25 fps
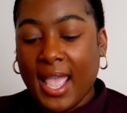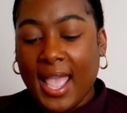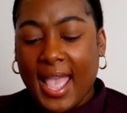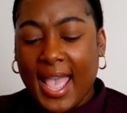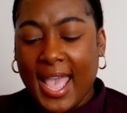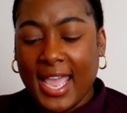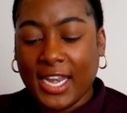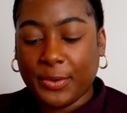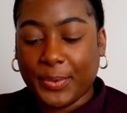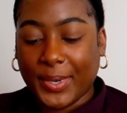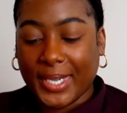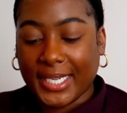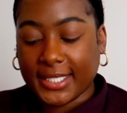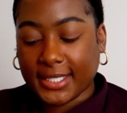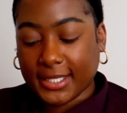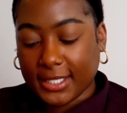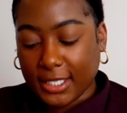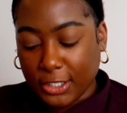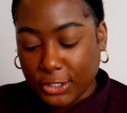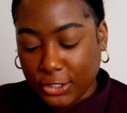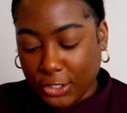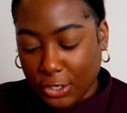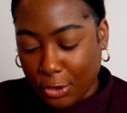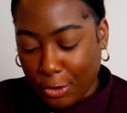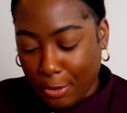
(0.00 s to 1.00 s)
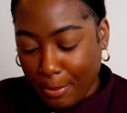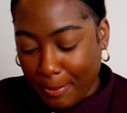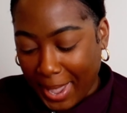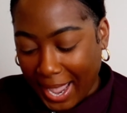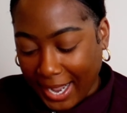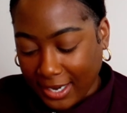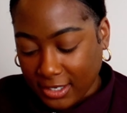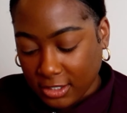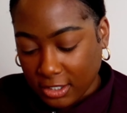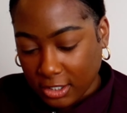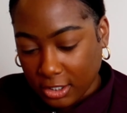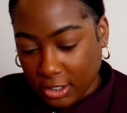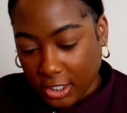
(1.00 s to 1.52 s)
Anyways, so
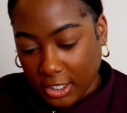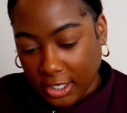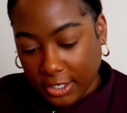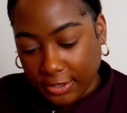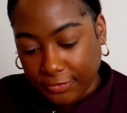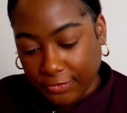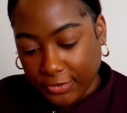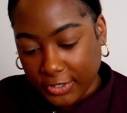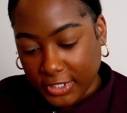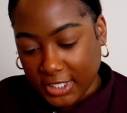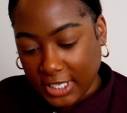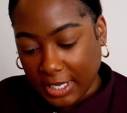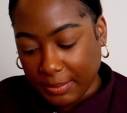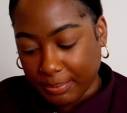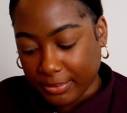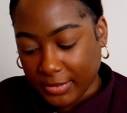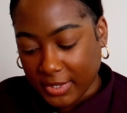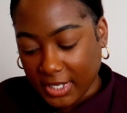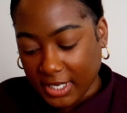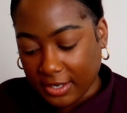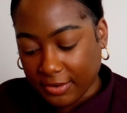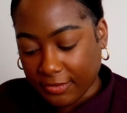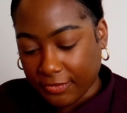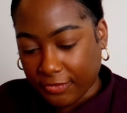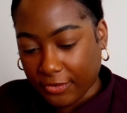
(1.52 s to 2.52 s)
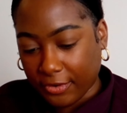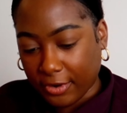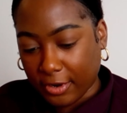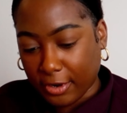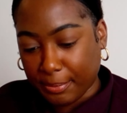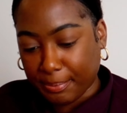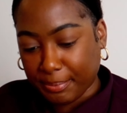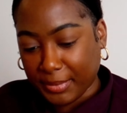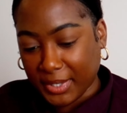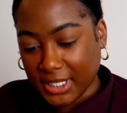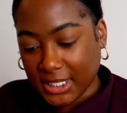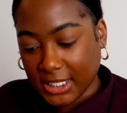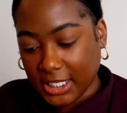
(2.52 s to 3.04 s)
back to looking for something
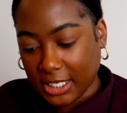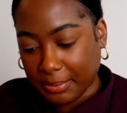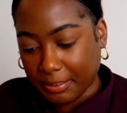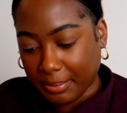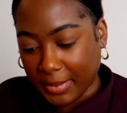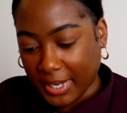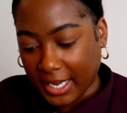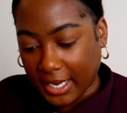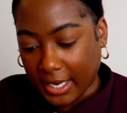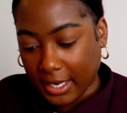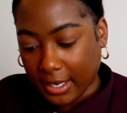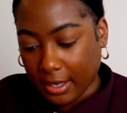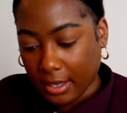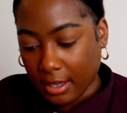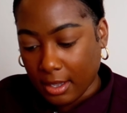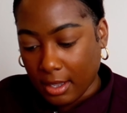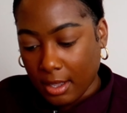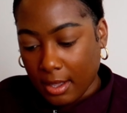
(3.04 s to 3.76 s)
for me to make.